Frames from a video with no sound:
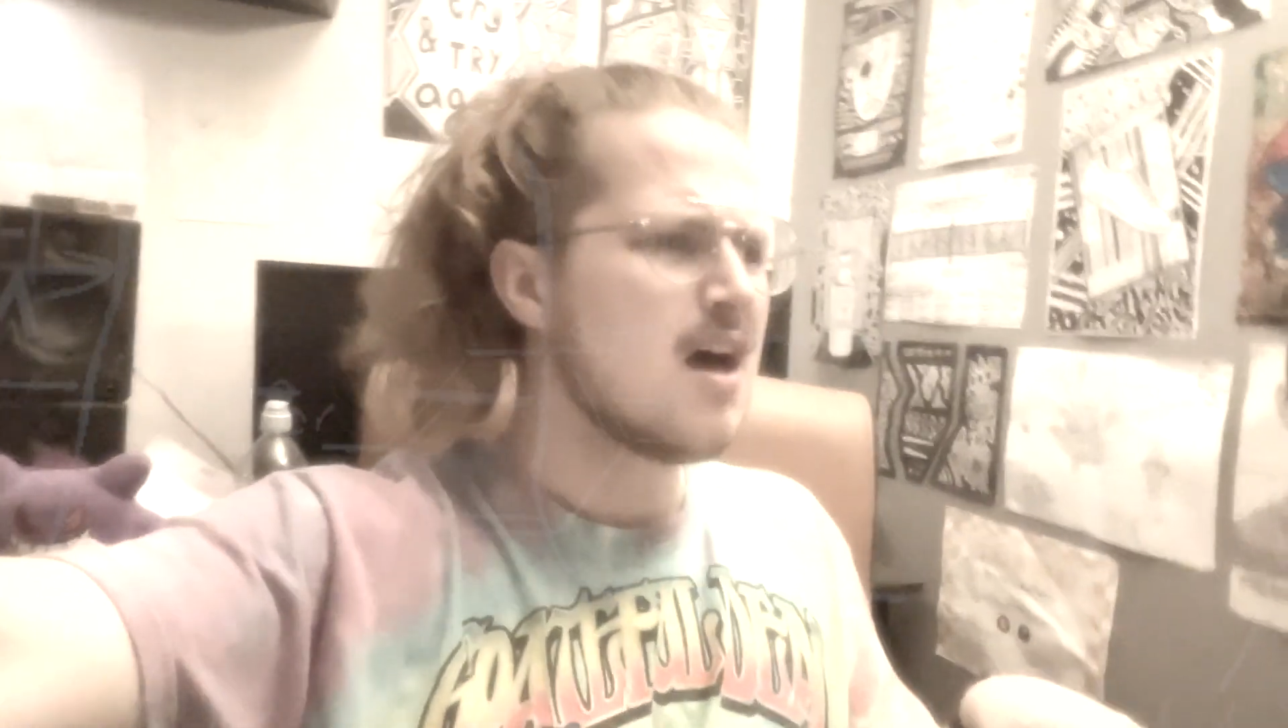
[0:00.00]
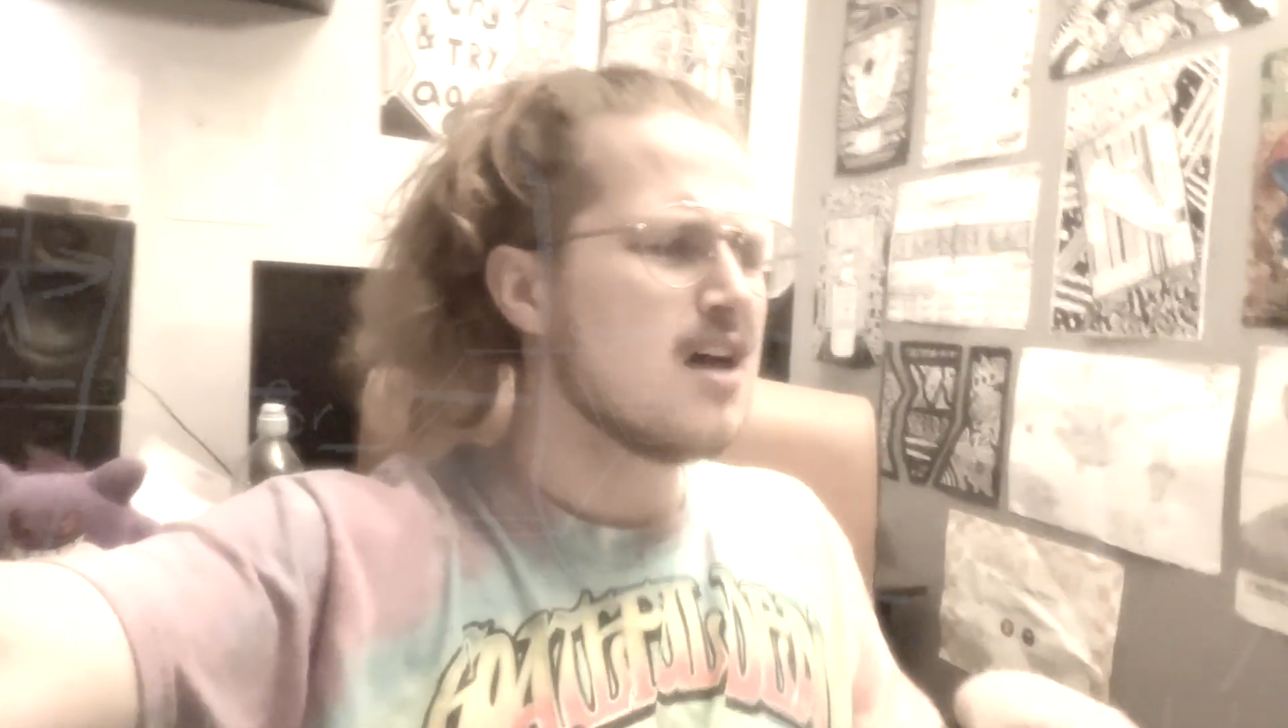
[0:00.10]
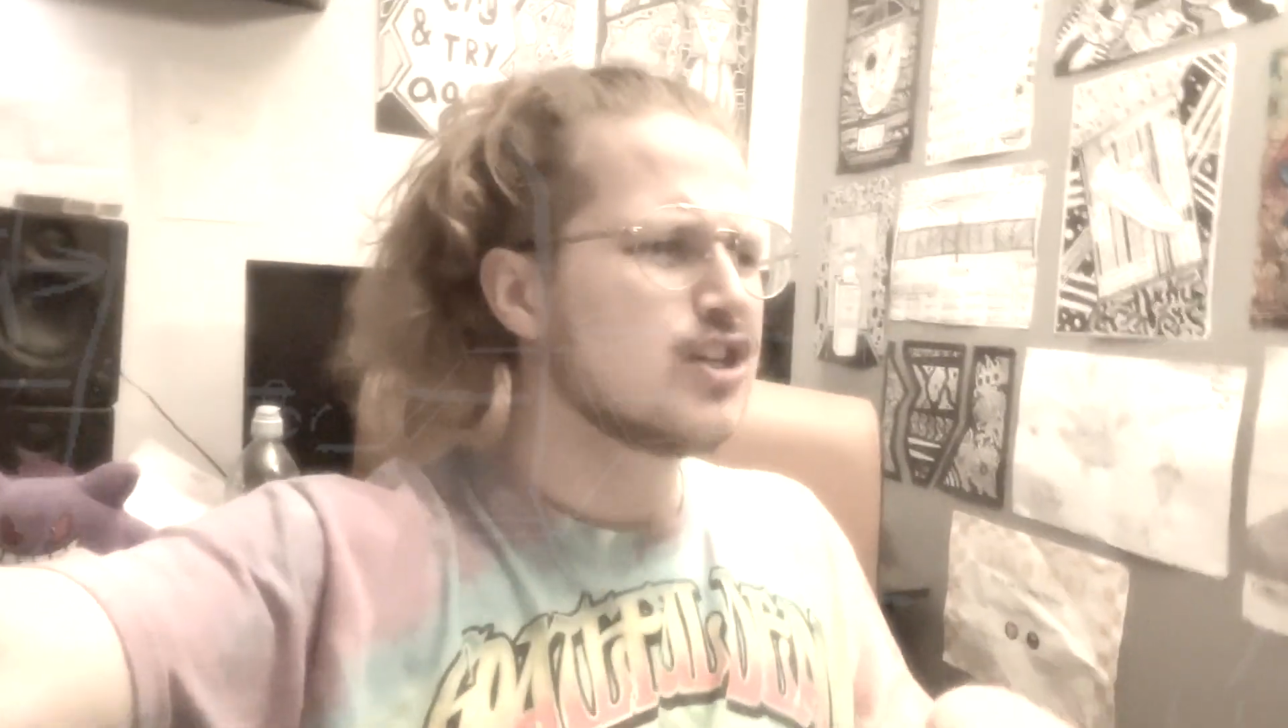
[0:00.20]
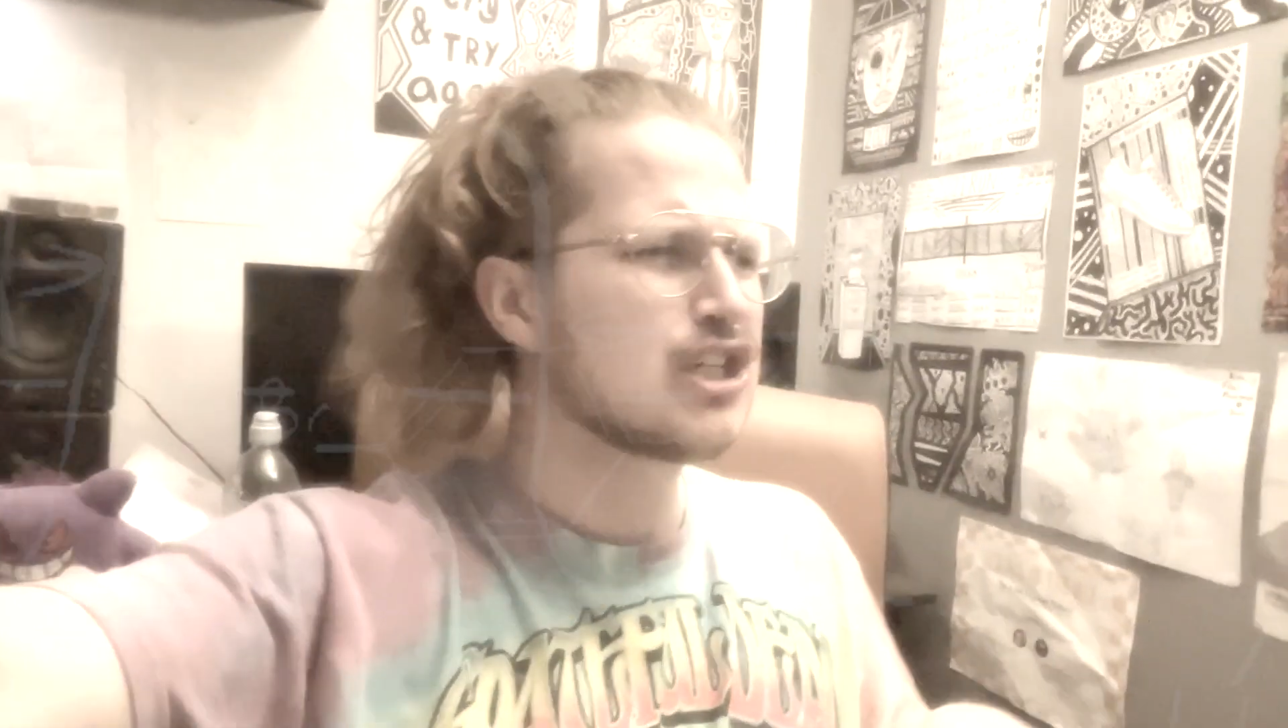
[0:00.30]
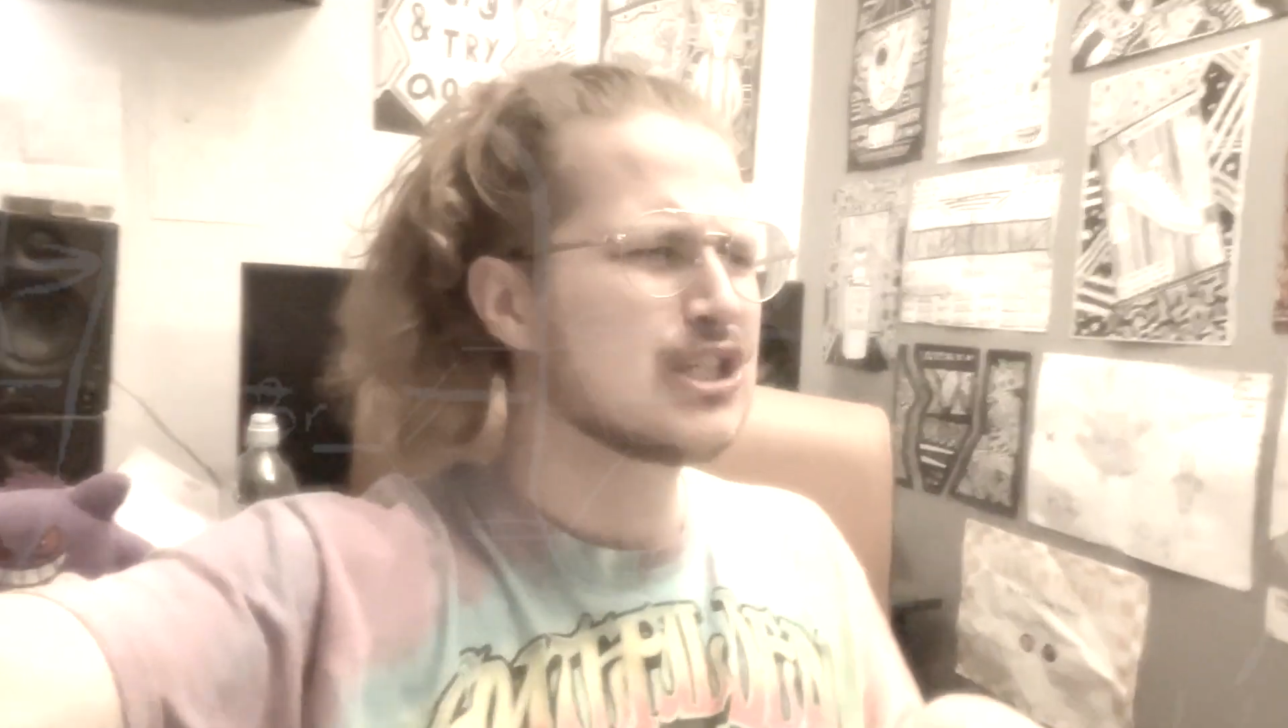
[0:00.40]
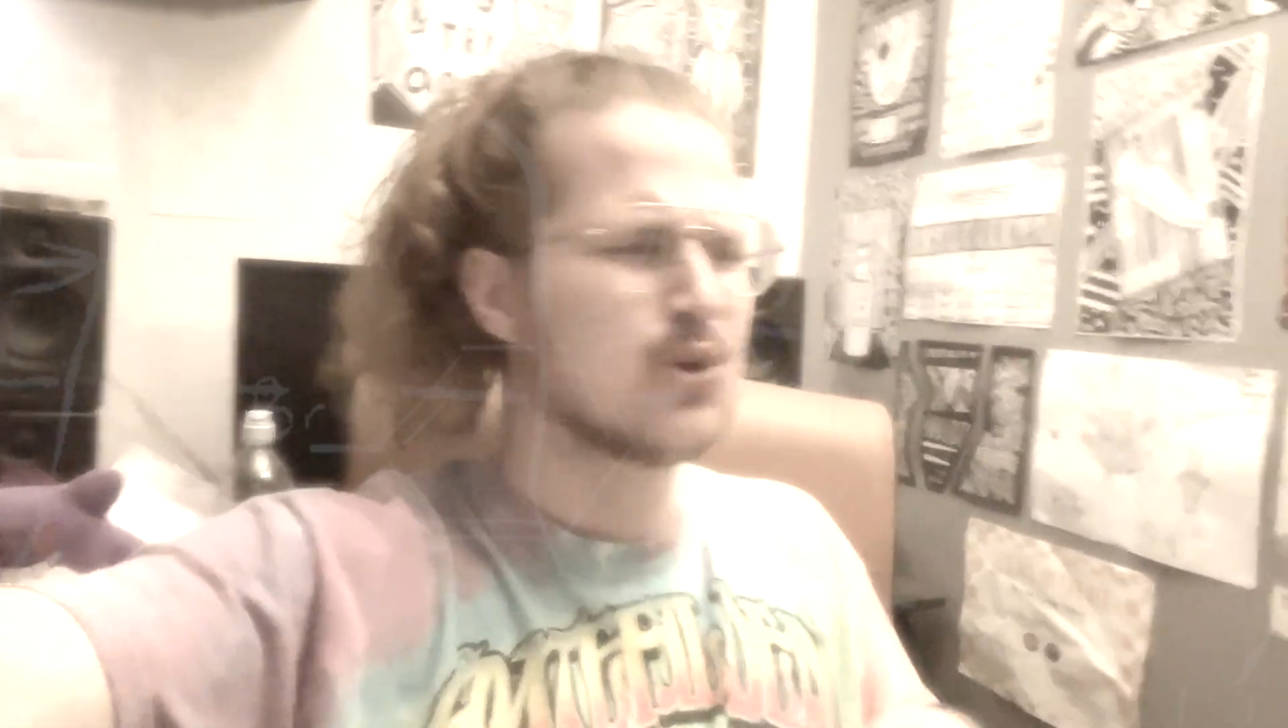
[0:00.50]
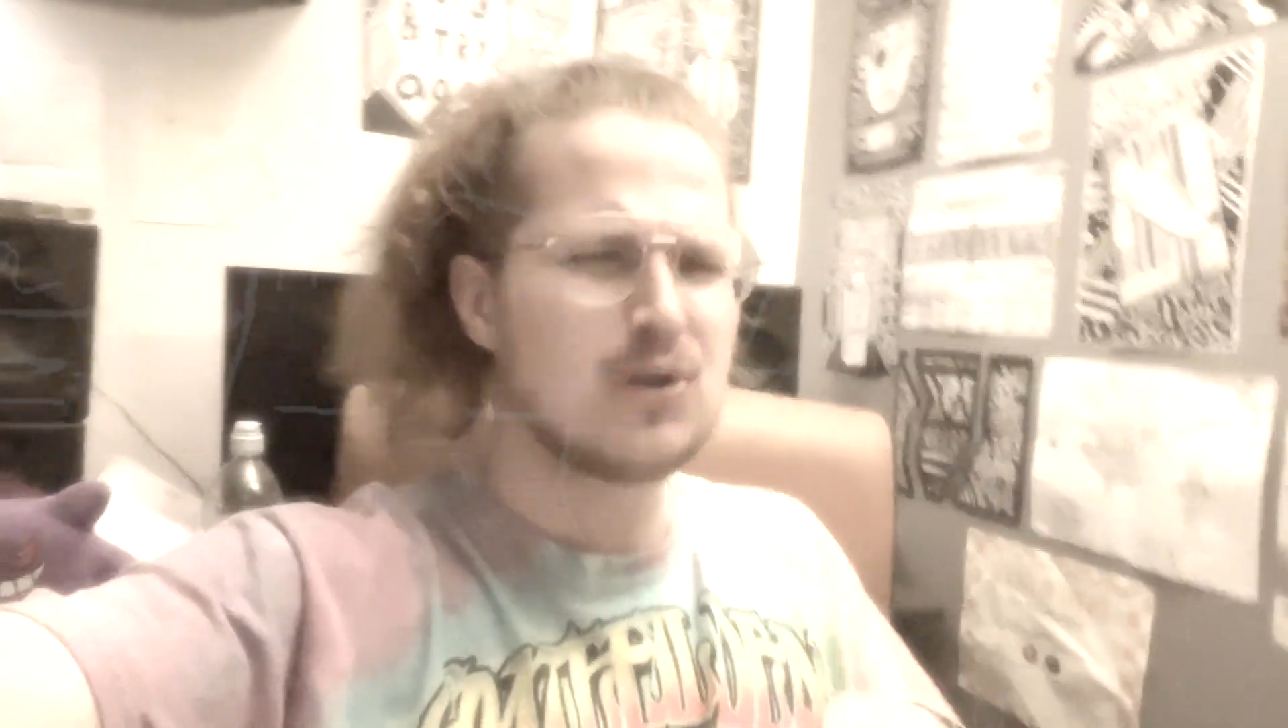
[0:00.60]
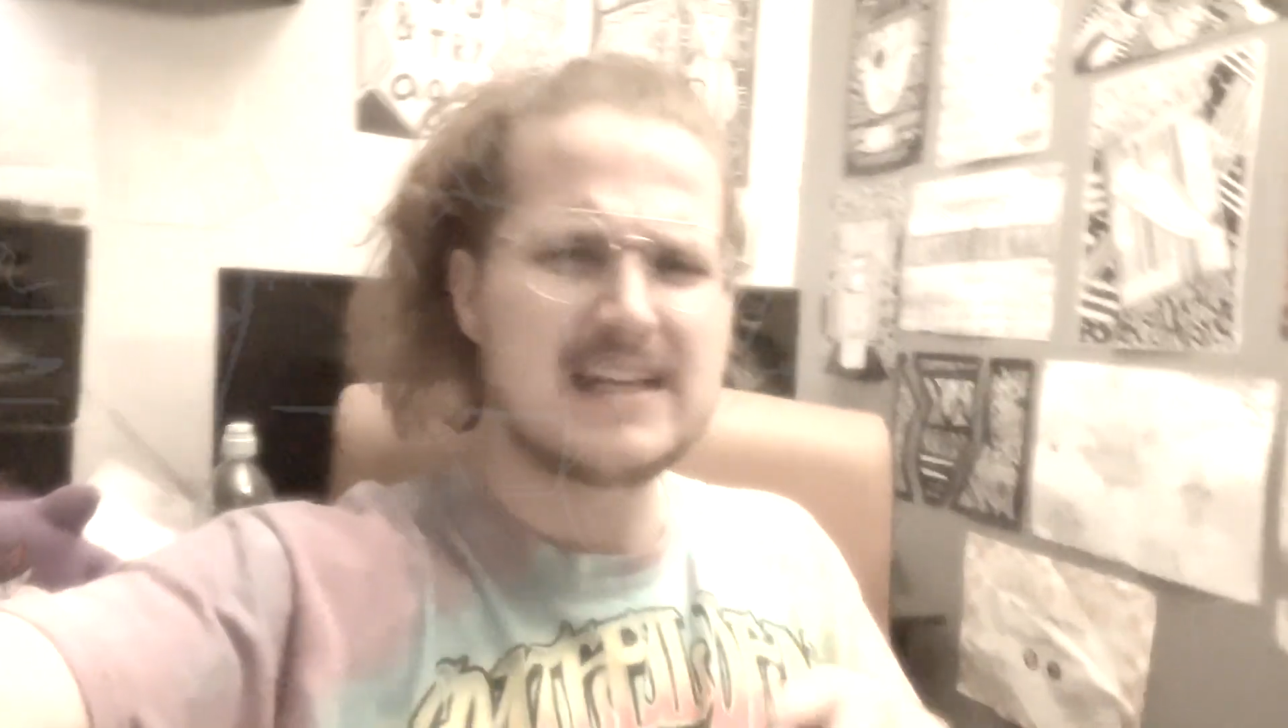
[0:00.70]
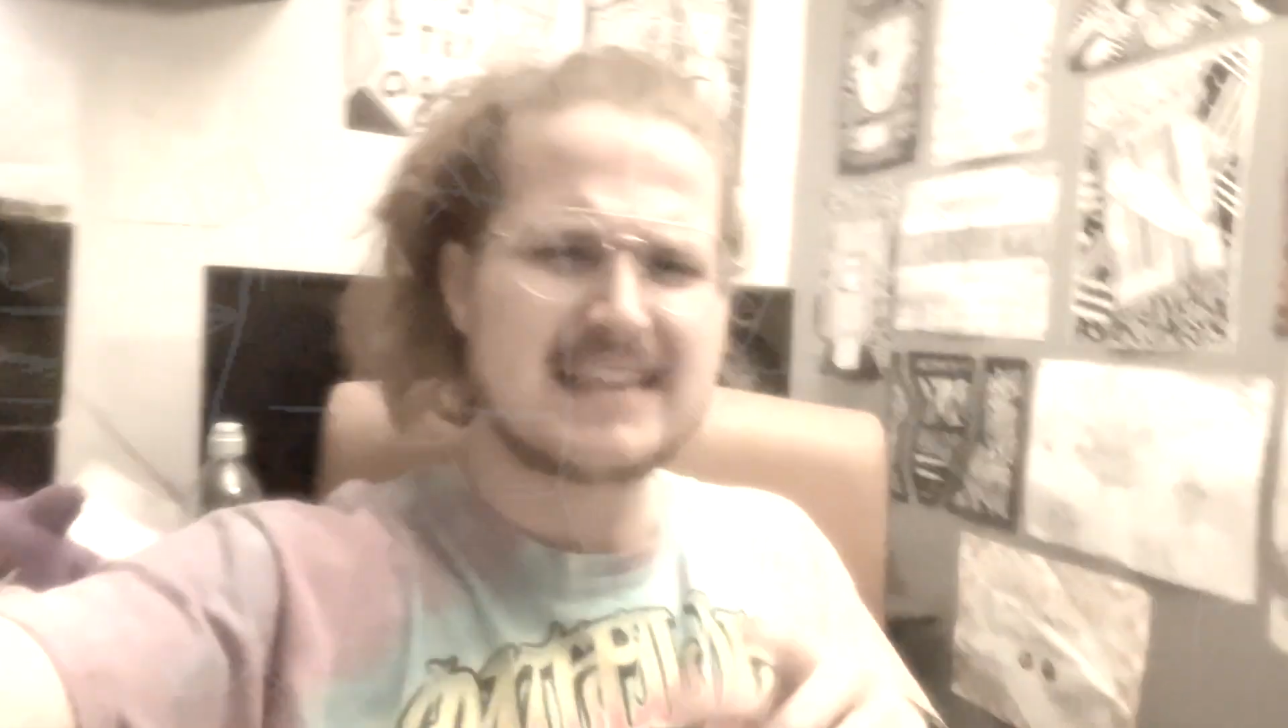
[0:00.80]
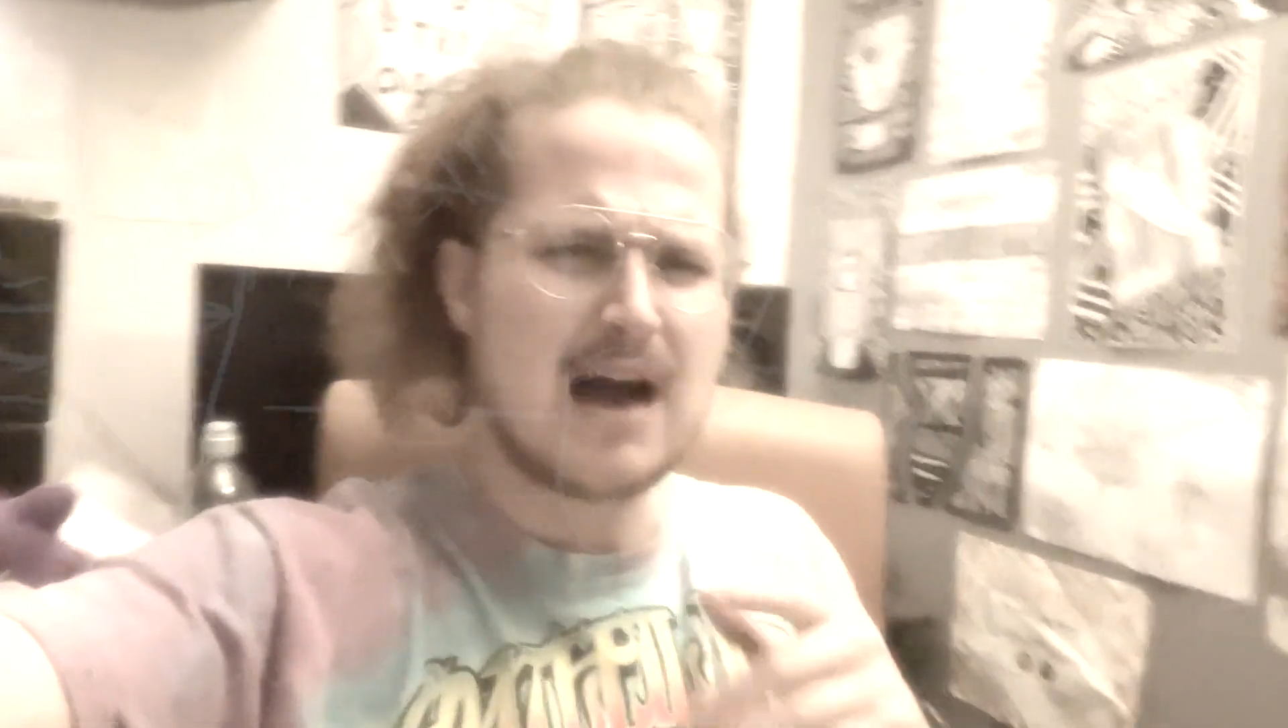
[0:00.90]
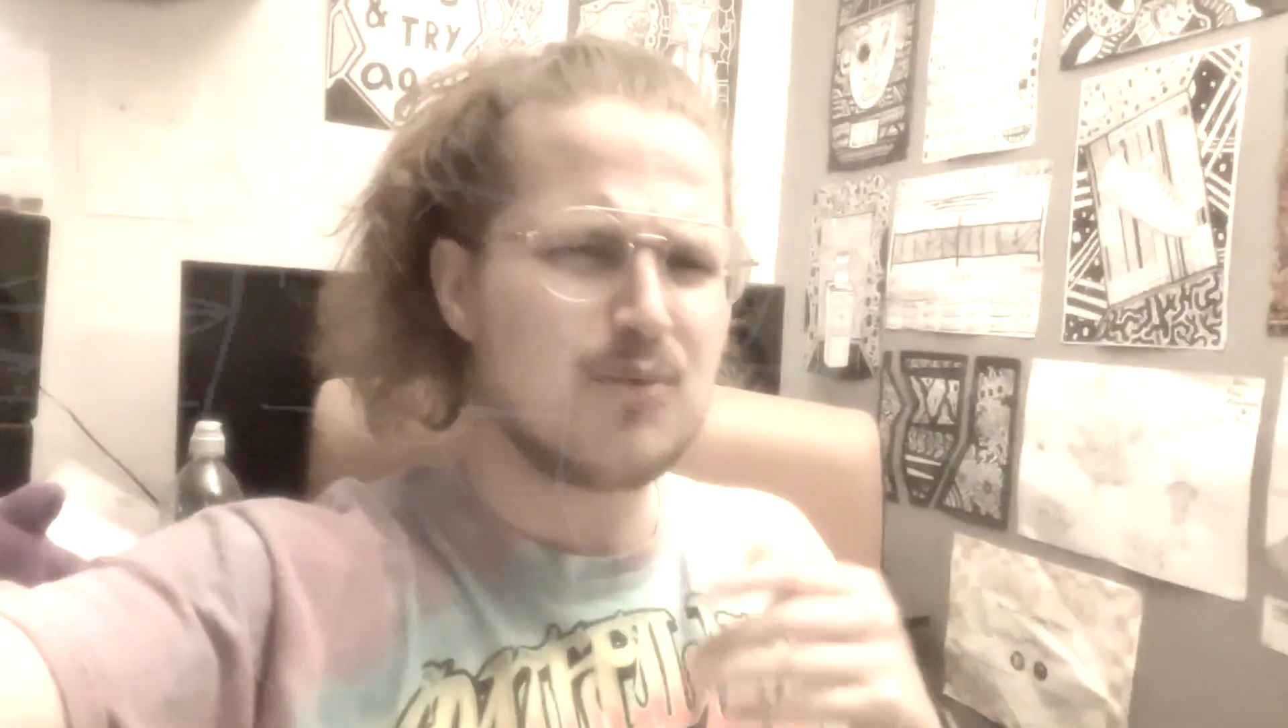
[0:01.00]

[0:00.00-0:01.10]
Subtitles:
surely that